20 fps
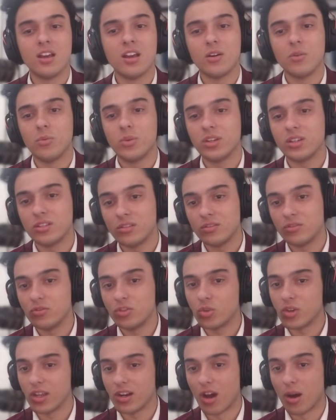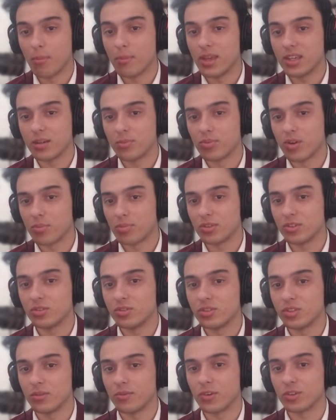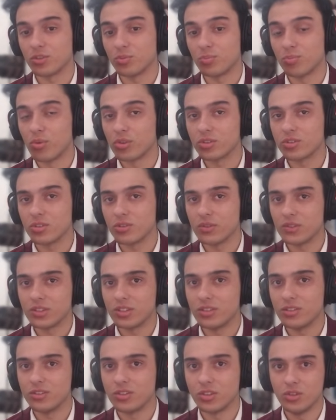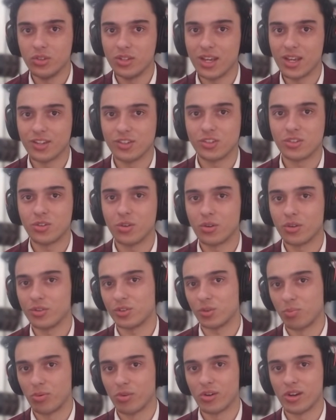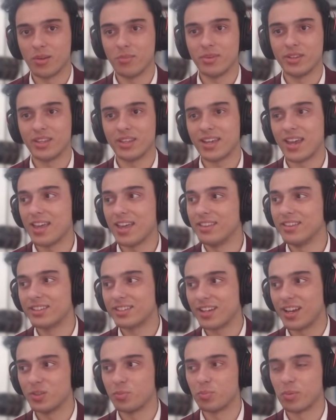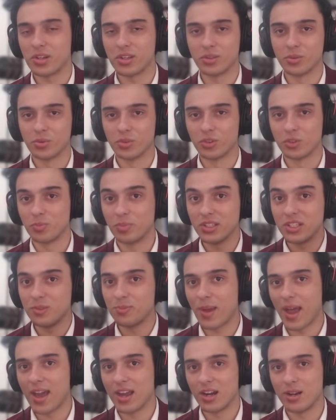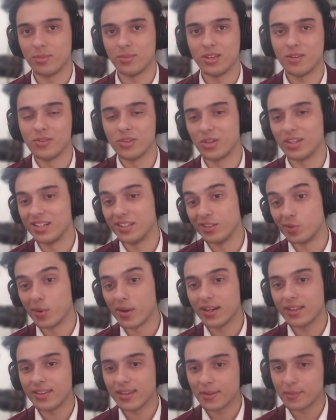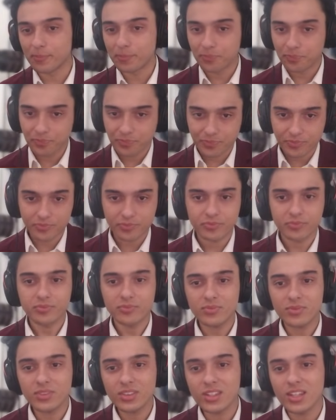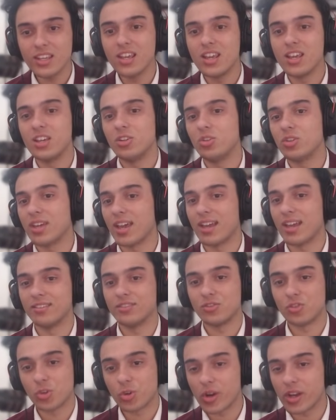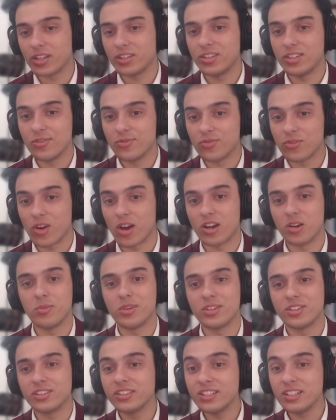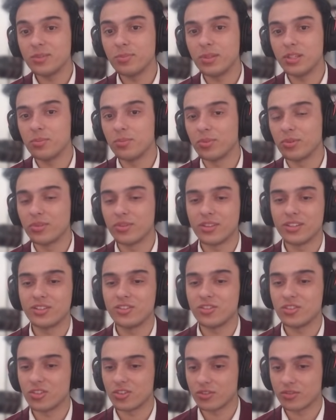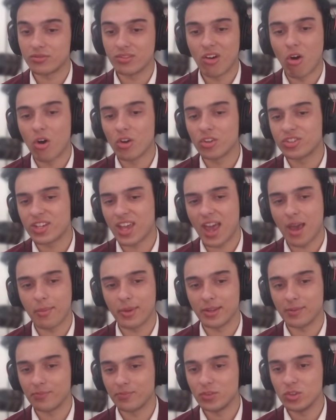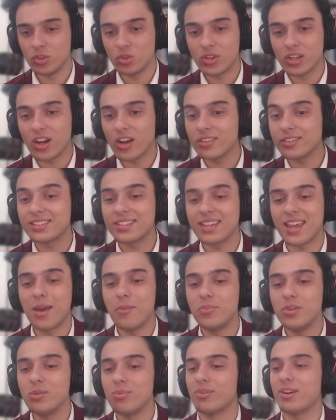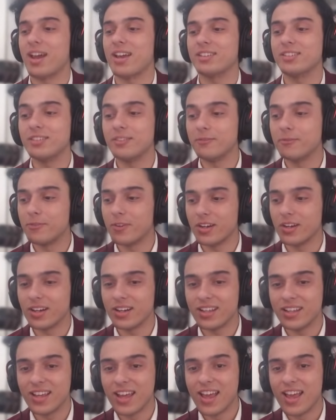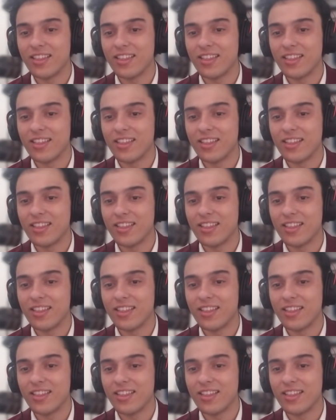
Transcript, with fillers: We you cannot make improper use of our support services, so you can't just go to the support and be like, hey, this guy's breaking the rules, please ban him, even though he didn't do anything. You can't trick, defraud, or mislead people. This is just all scamming. You cannot scam people in Axie Infinity.